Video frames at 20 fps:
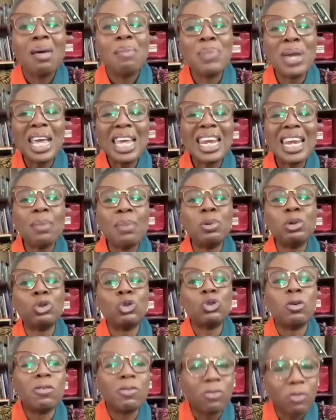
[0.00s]
being able
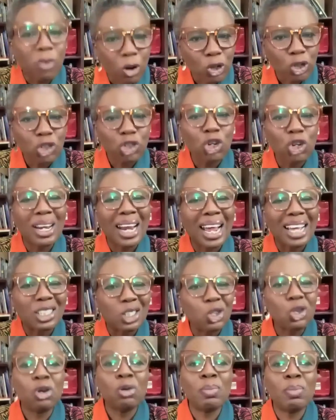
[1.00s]
to function
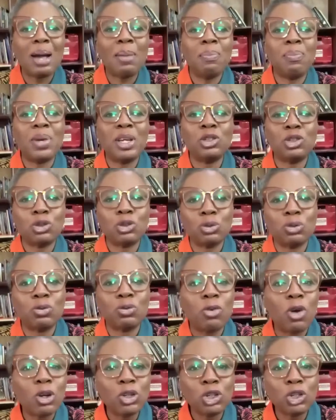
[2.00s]
as human beings should
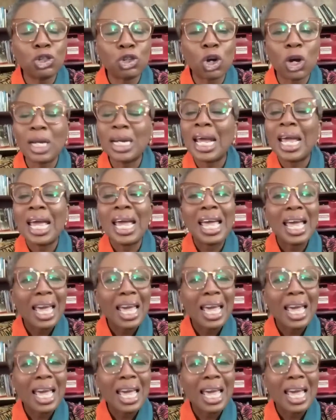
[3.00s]
function.